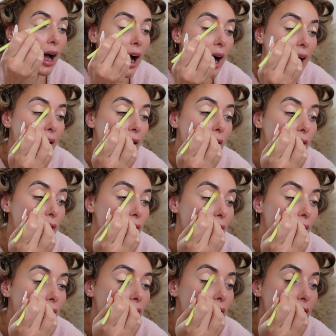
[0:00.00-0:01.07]
And
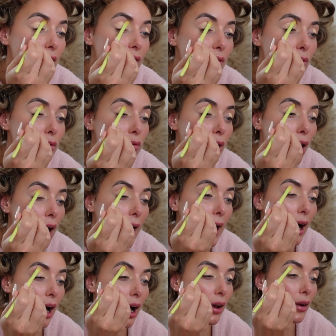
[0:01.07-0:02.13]
also just right
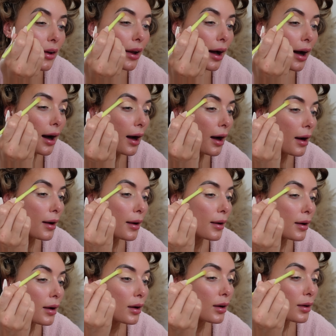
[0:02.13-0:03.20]
under
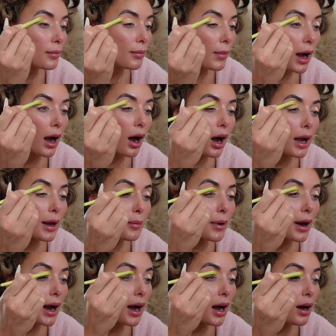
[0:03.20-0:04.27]
my
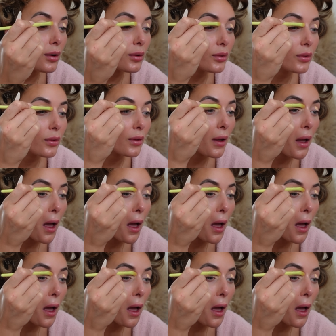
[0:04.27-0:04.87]
eyebrows.